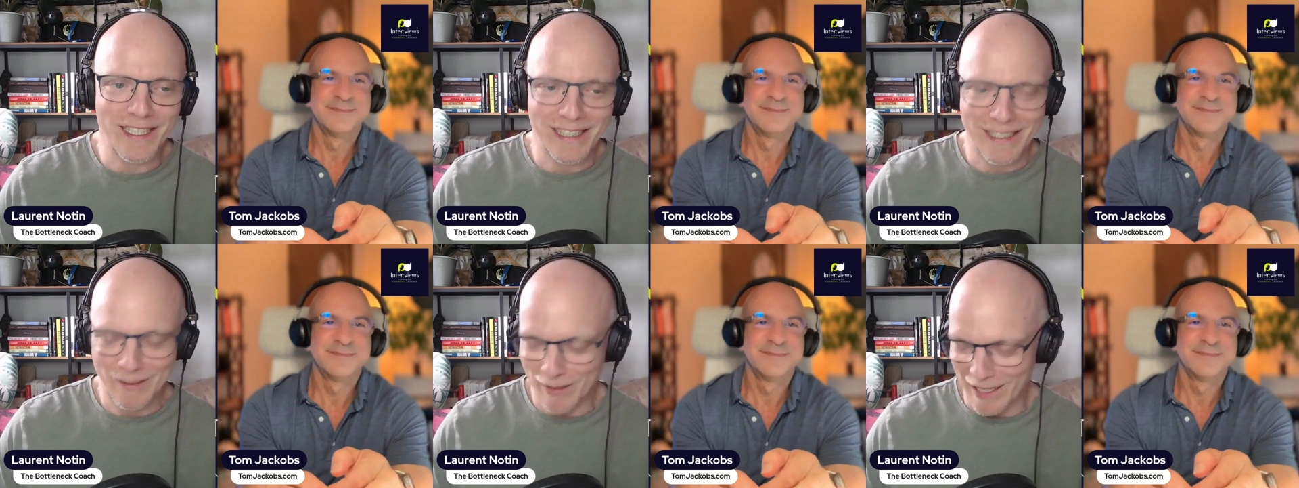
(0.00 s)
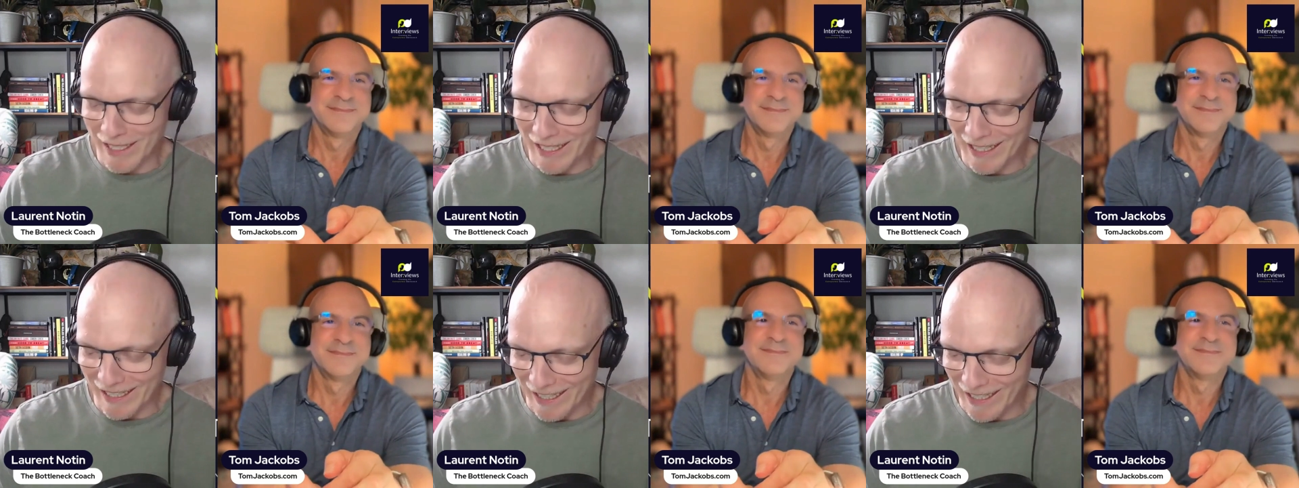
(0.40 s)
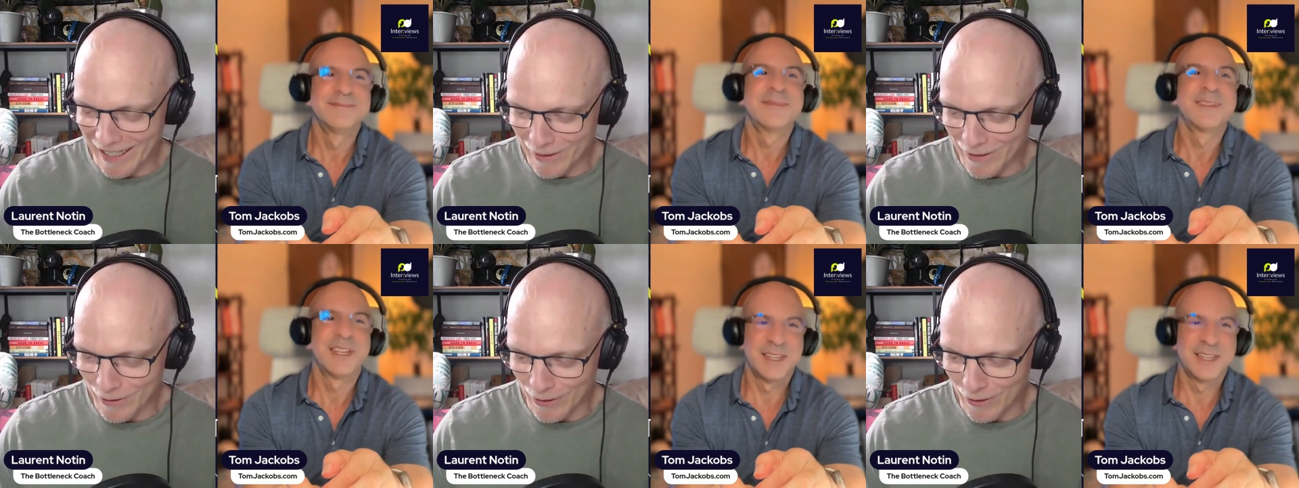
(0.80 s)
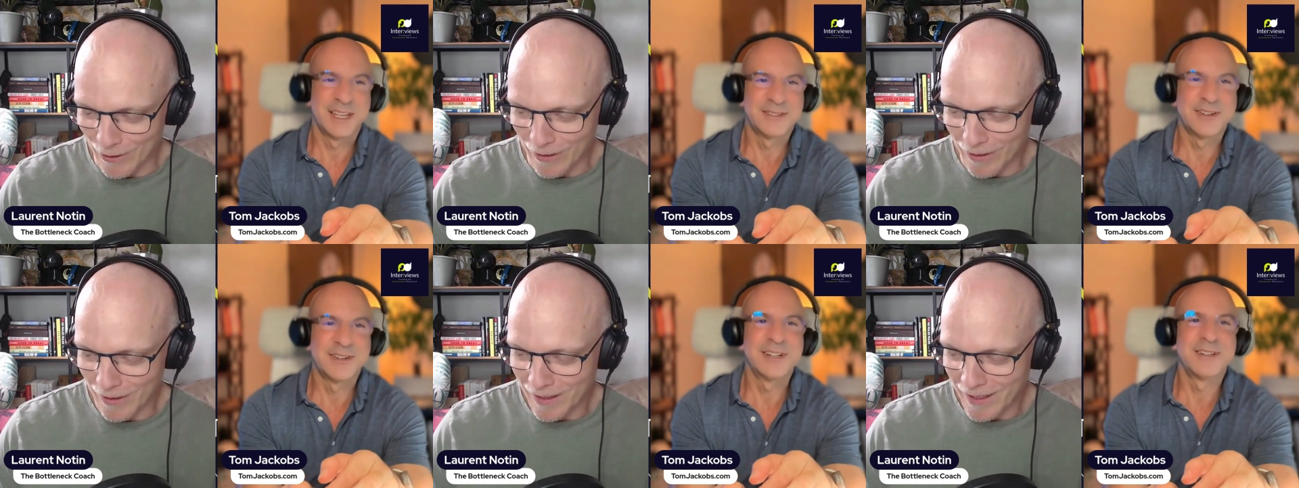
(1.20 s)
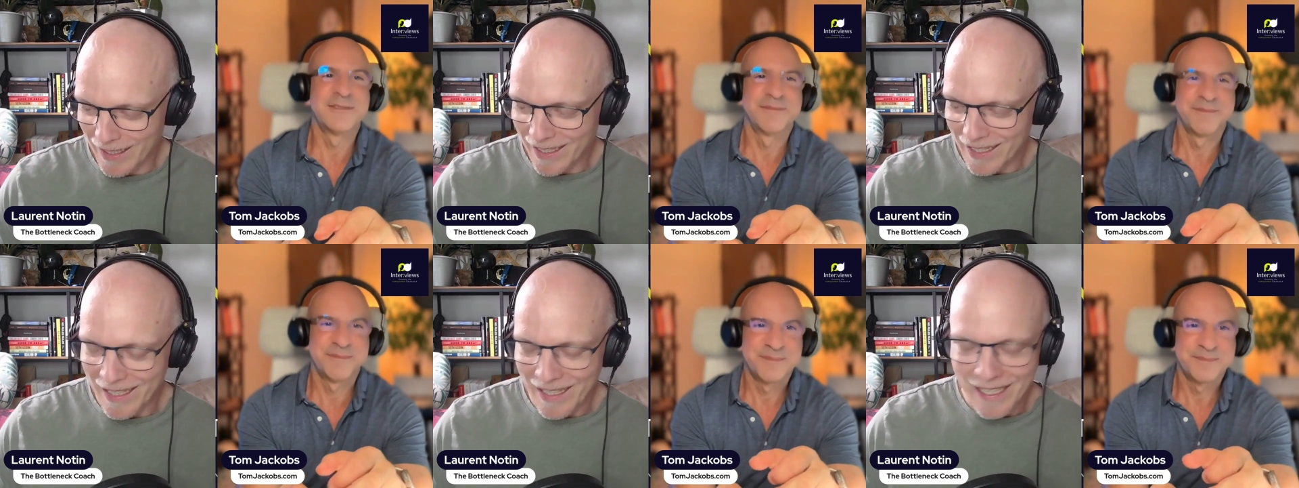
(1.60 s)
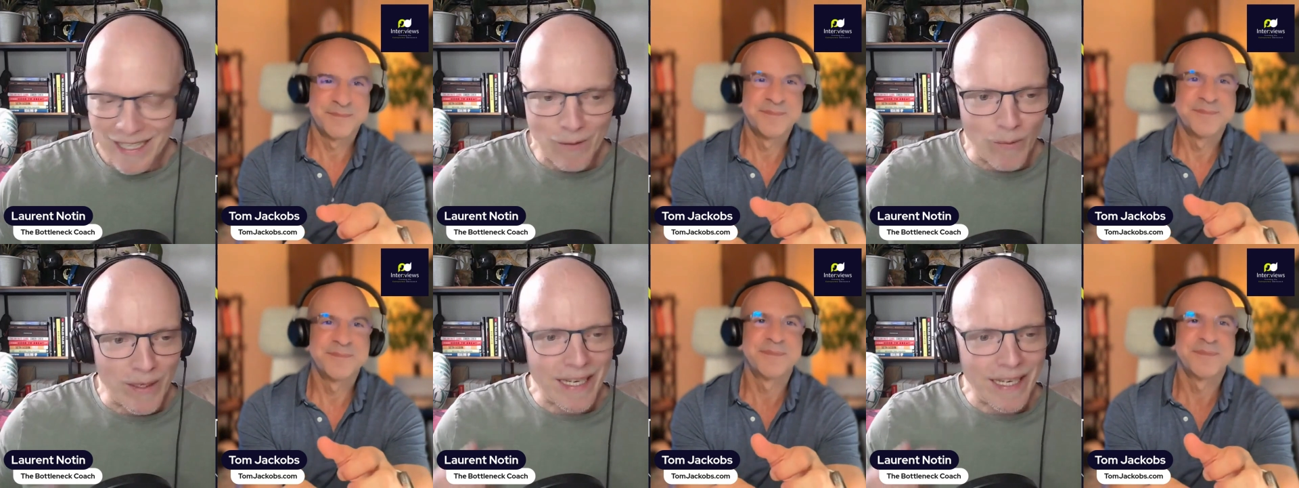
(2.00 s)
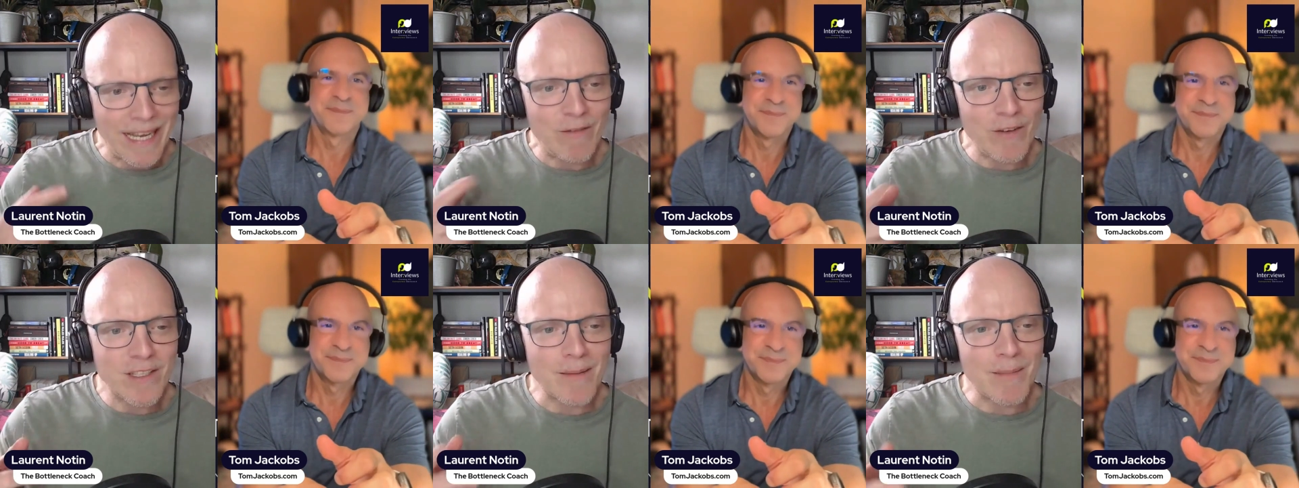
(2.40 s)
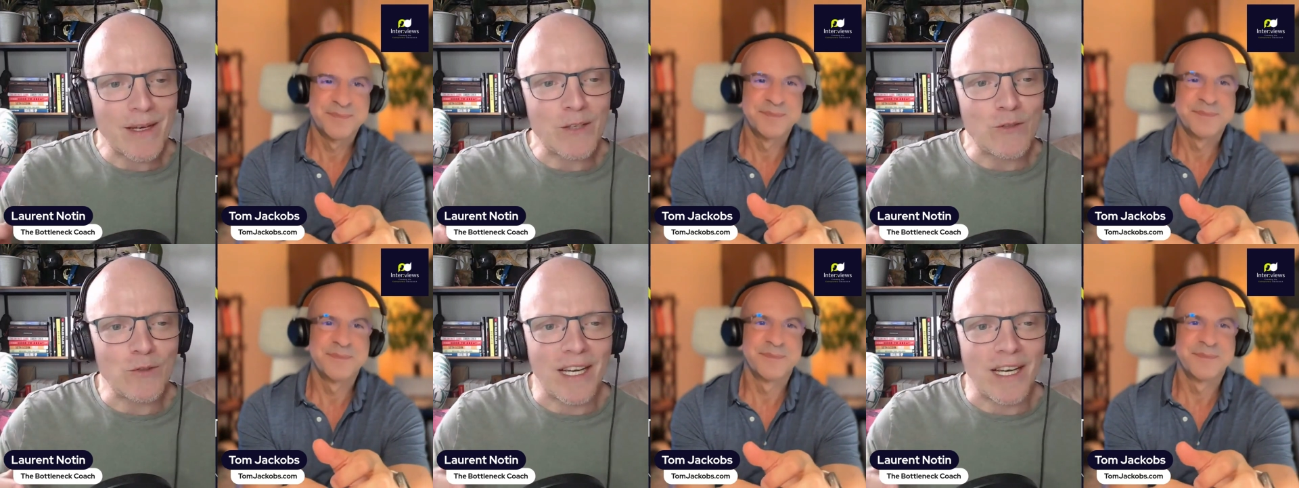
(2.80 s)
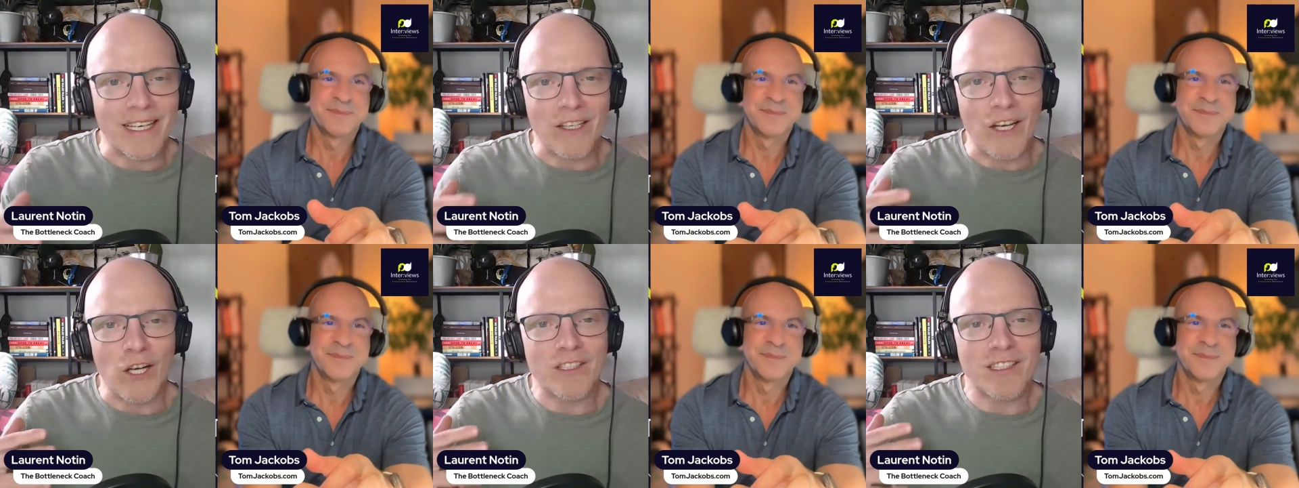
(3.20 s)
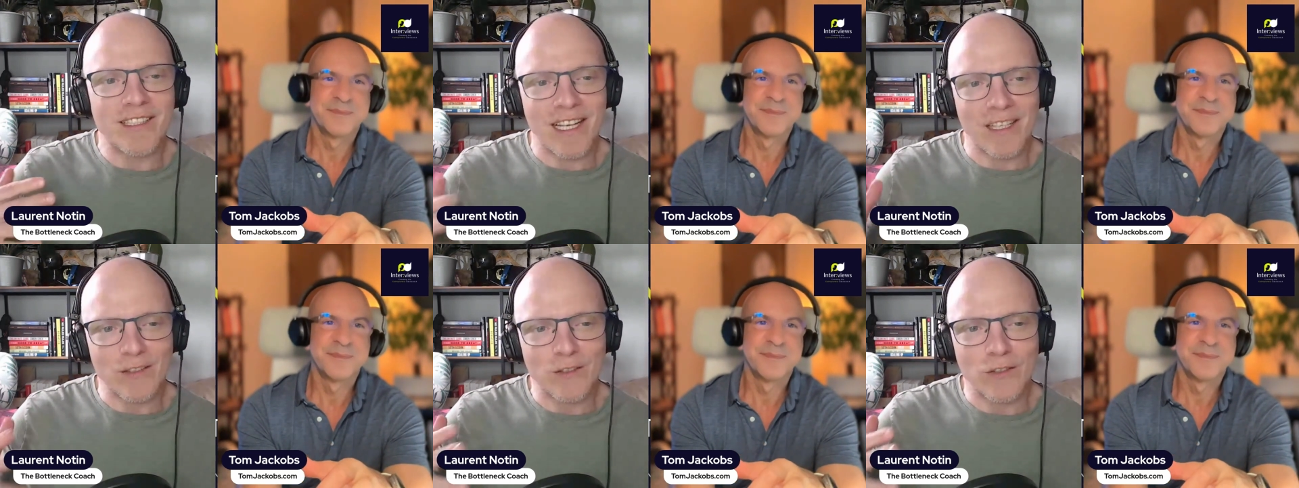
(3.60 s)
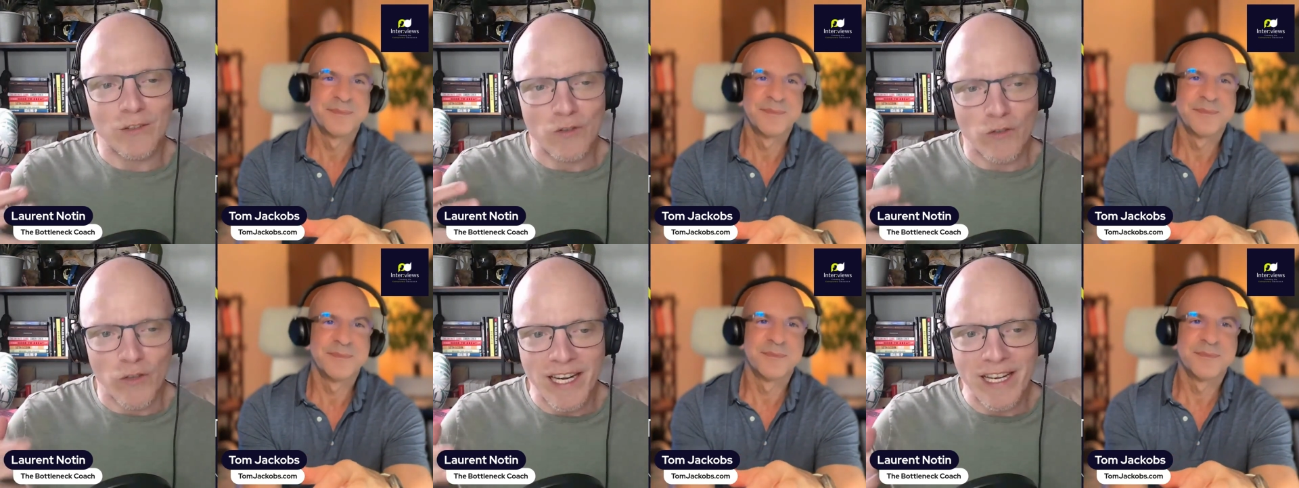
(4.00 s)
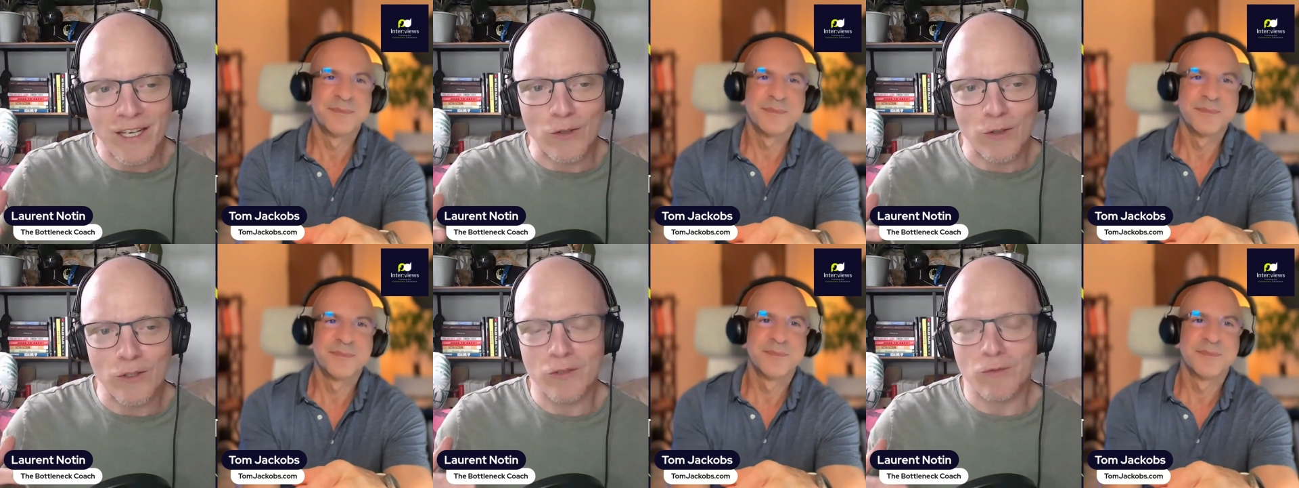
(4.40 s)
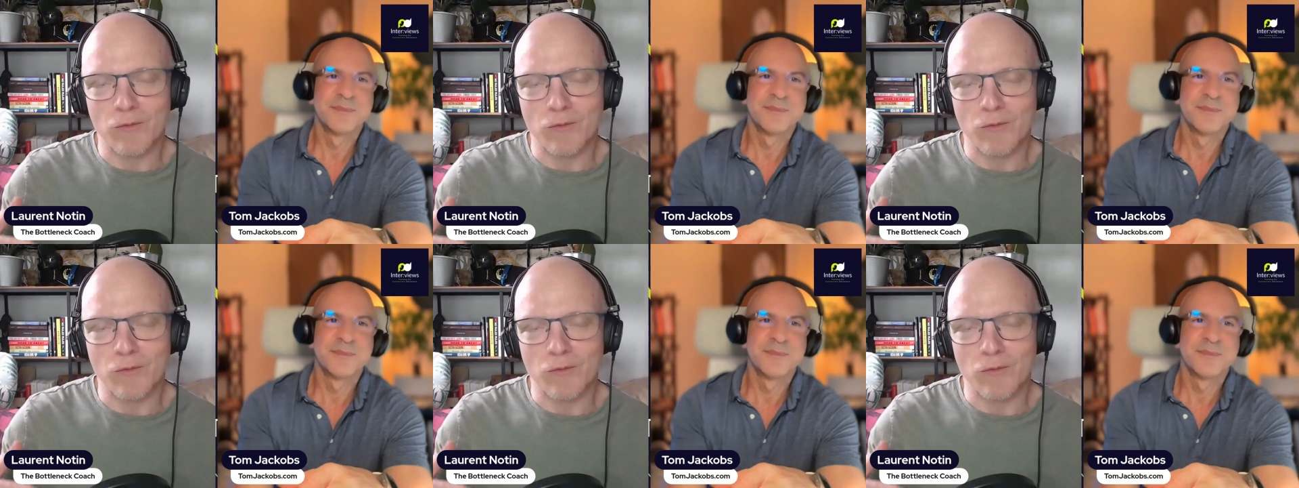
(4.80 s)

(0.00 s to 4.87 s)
Speaker 1: That's what I like. I like to That's call. Right. But every time I do like a, a sales training course